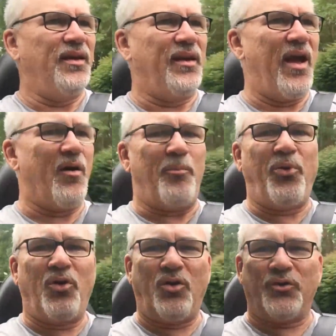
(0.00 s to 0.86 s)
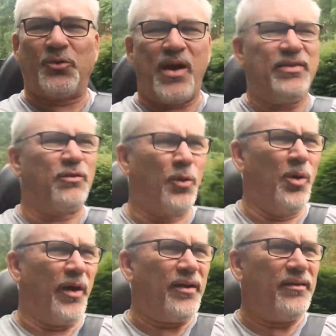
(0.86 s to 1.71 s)
Now it pulls right
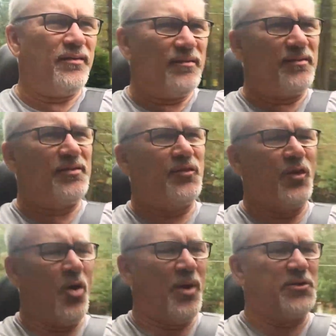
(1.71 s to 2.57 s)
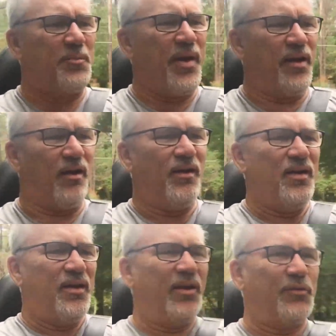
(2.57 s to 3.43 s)
through it. So much better.
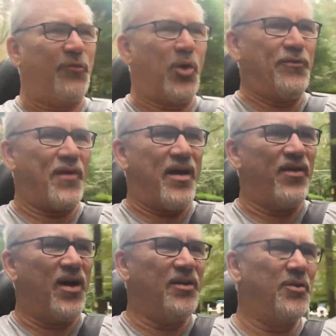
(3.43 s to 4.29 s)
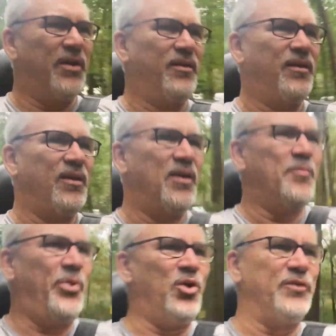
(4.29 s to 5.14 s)
There's 4,500.
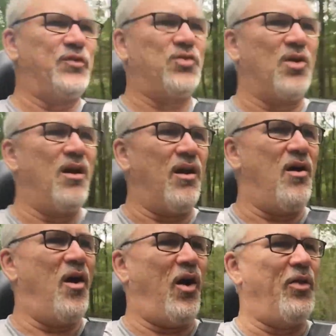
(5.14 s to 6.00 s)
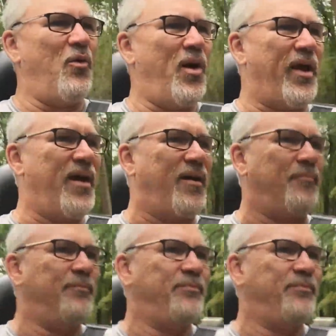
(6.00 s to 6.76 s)
Pulls strong all the way up.